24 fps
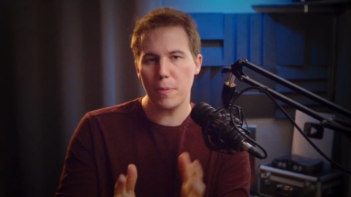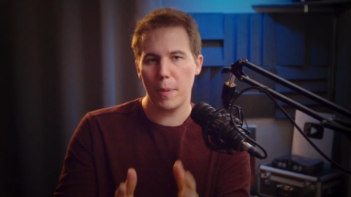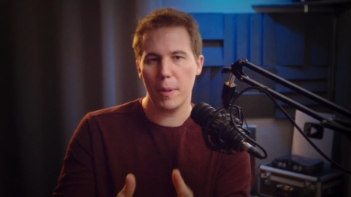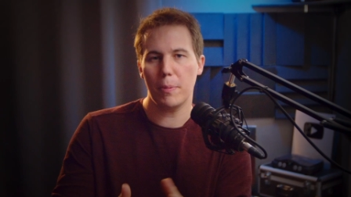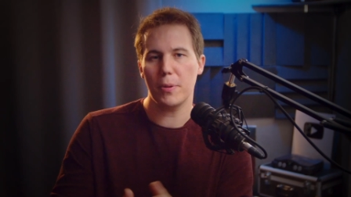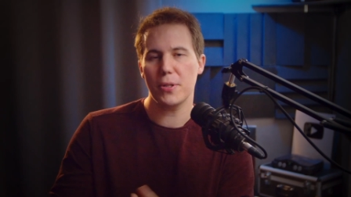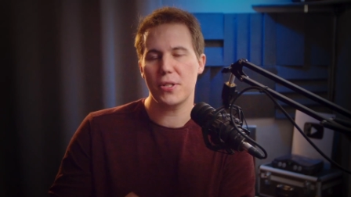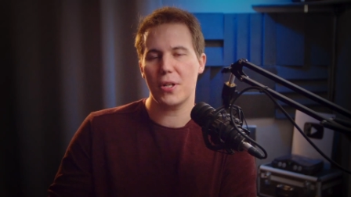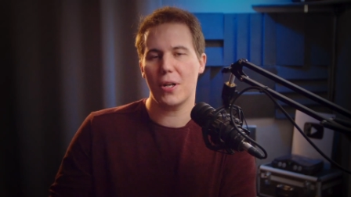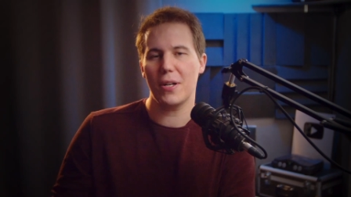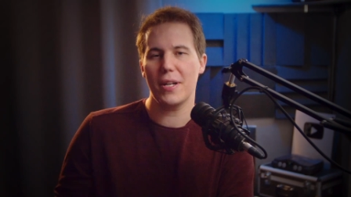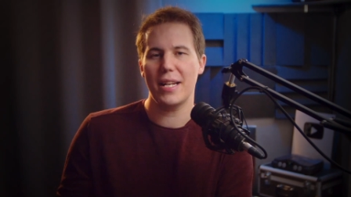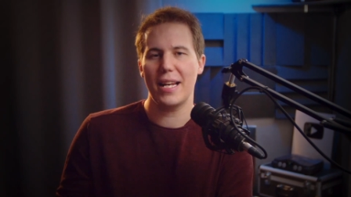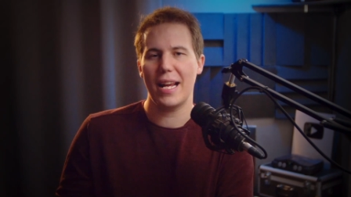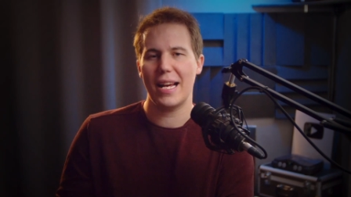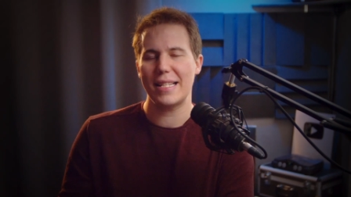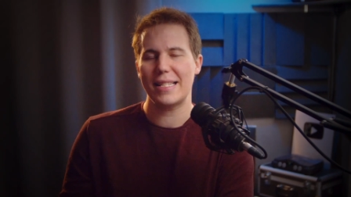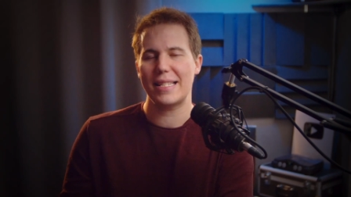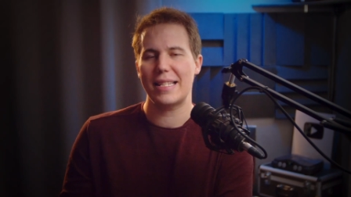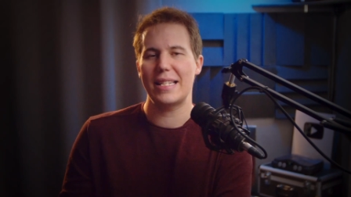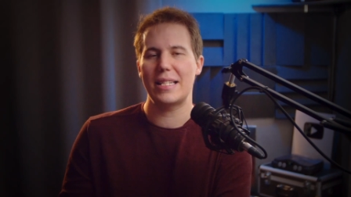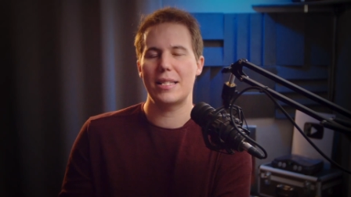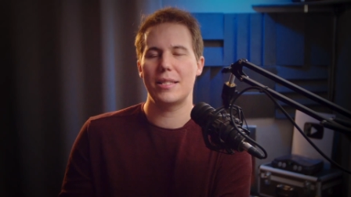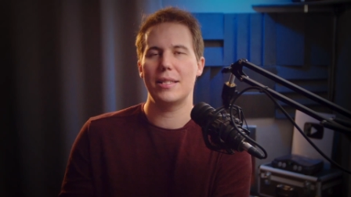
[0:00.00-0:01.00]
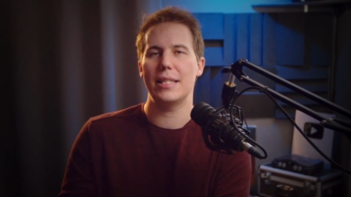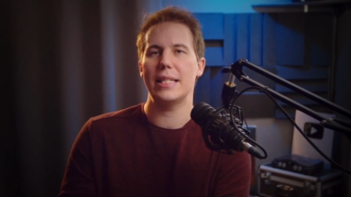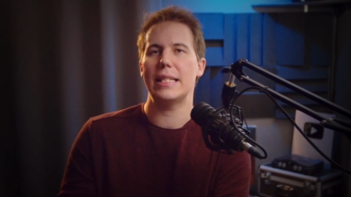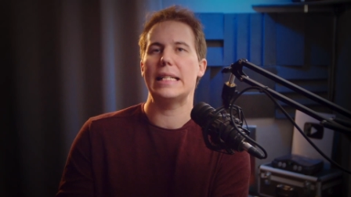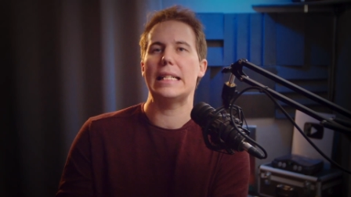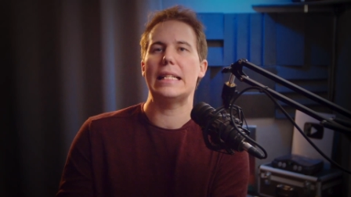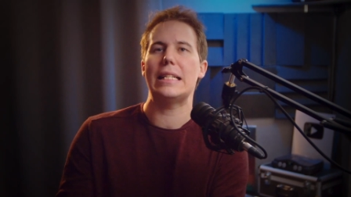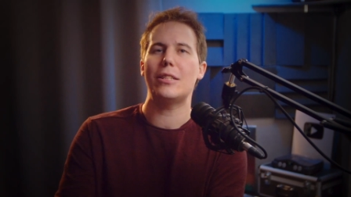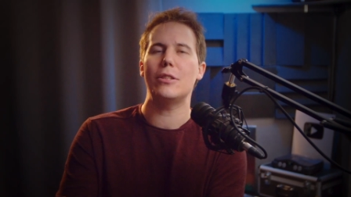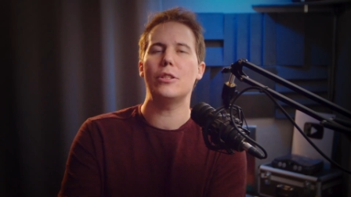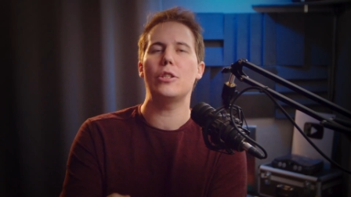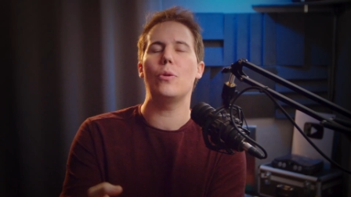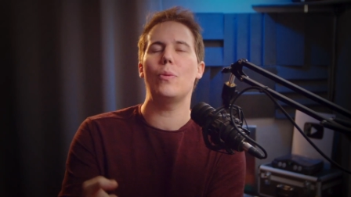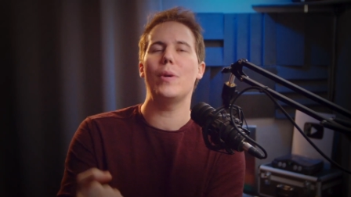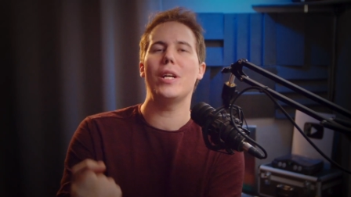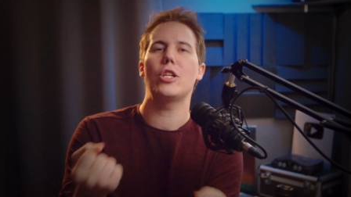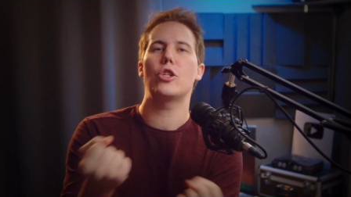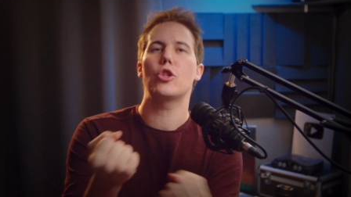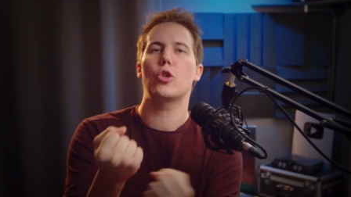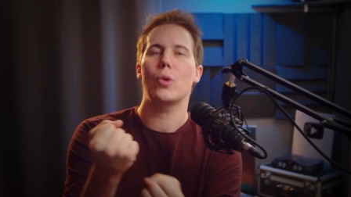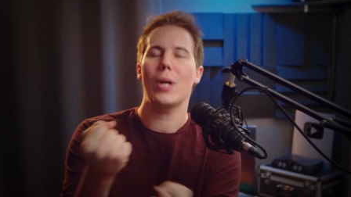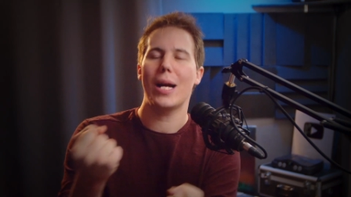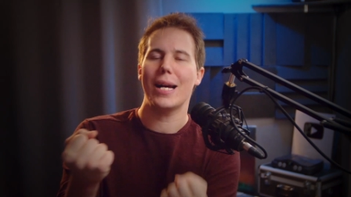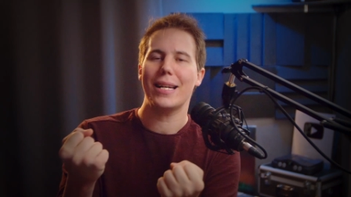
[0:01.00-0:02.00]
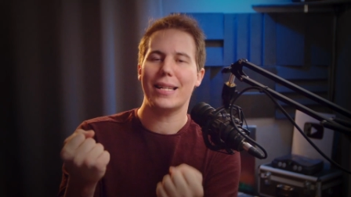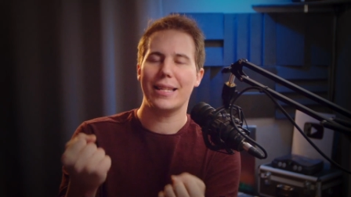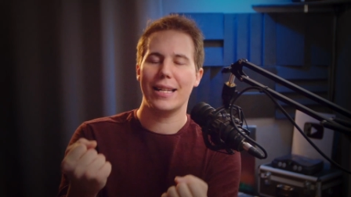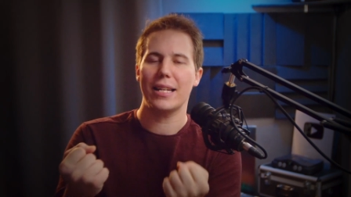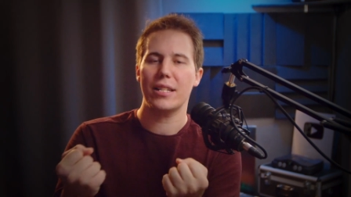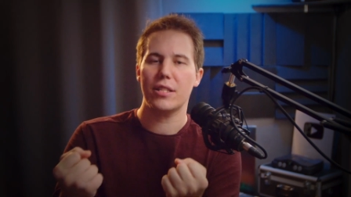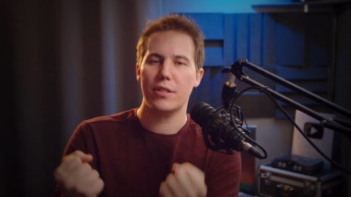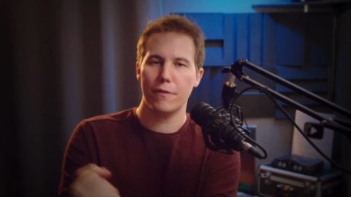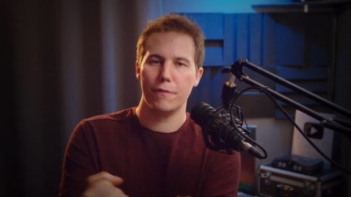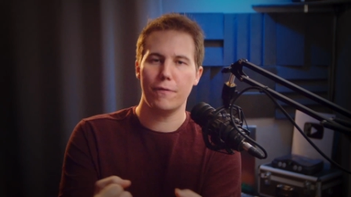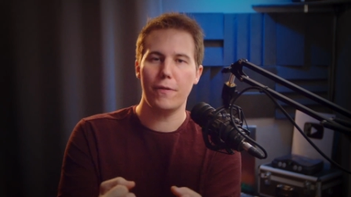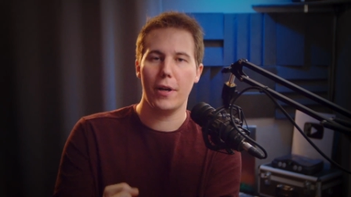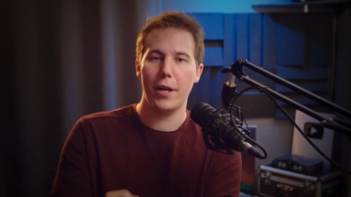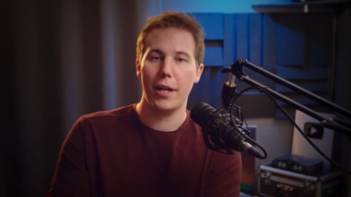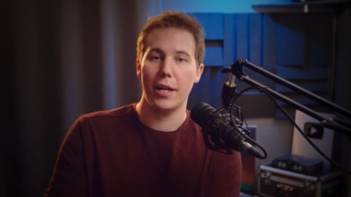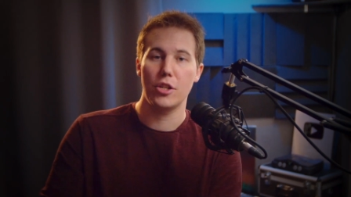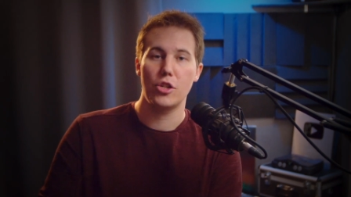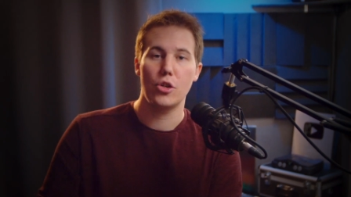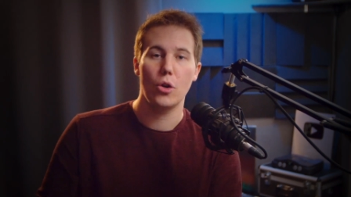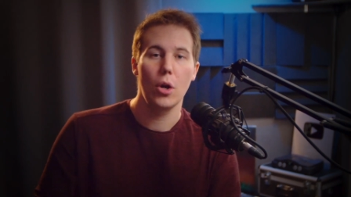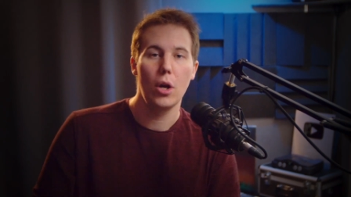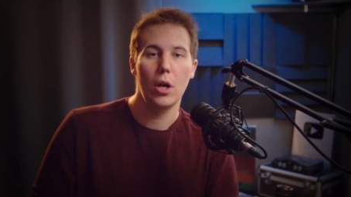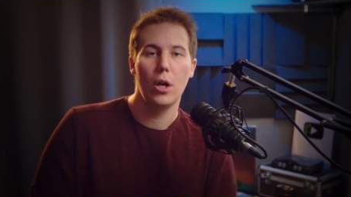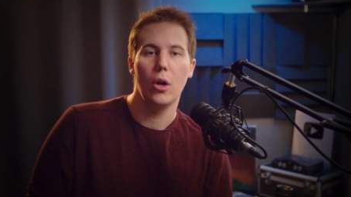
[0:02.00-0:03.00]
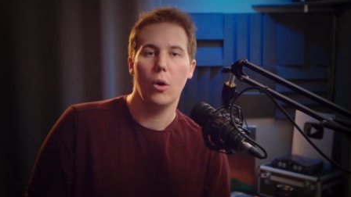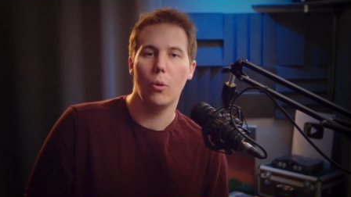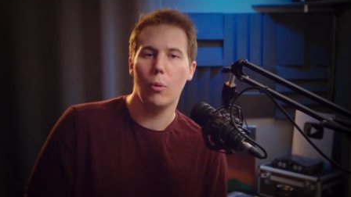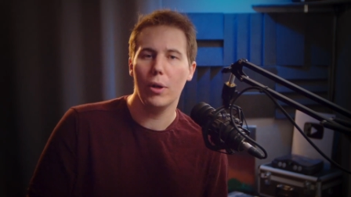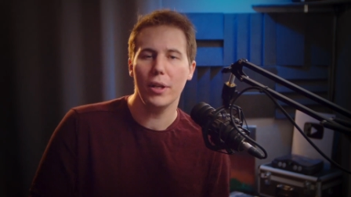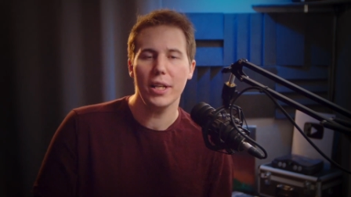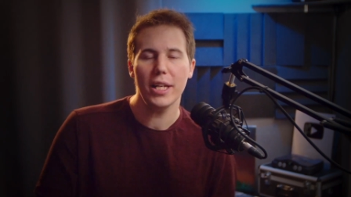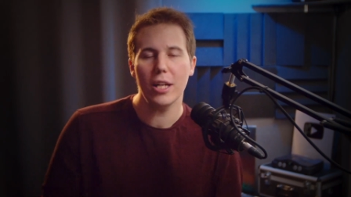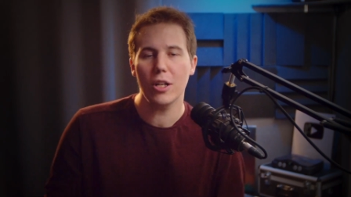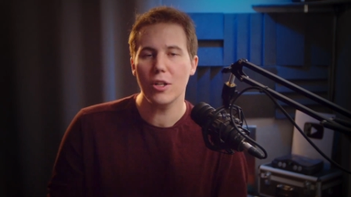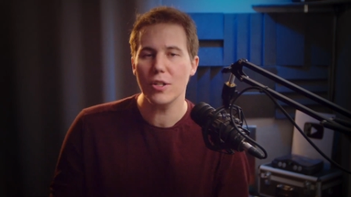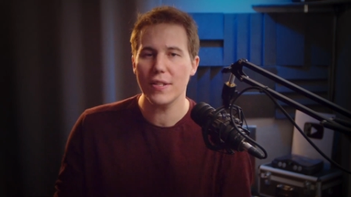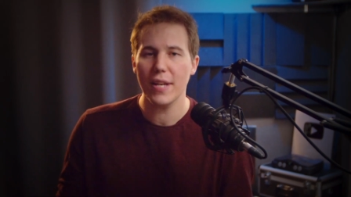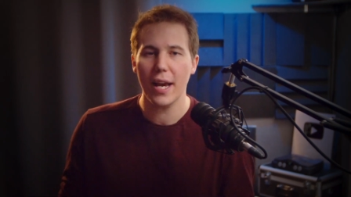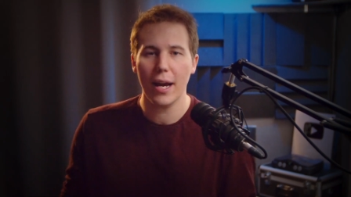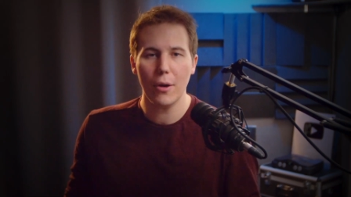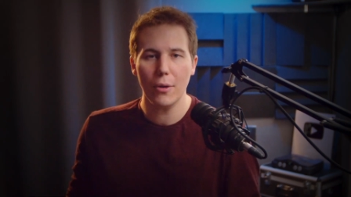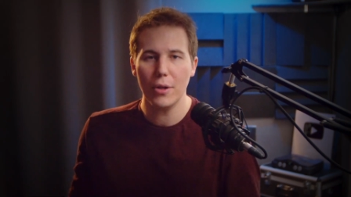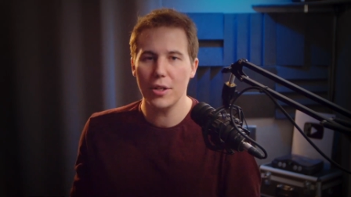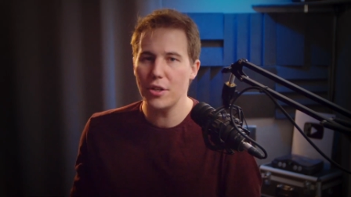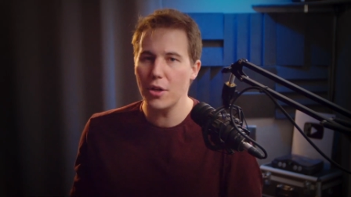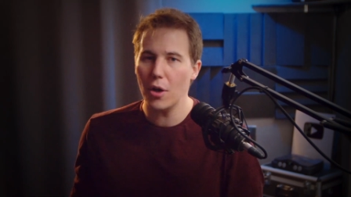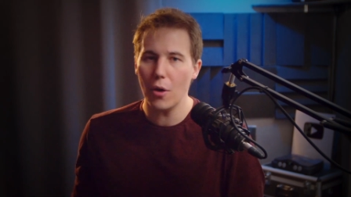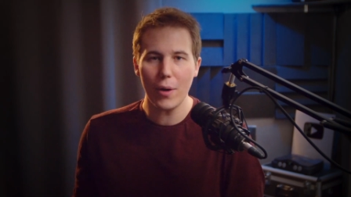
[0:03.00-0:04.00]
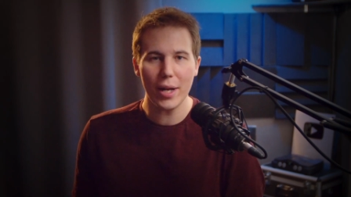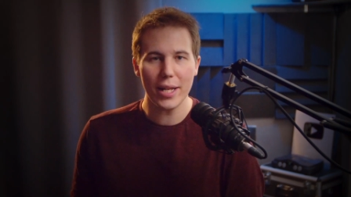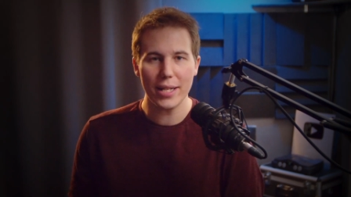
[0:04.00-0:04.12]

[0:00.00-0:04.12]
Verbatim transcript: of people started asking, how do we track that to footage? Well, here's how to do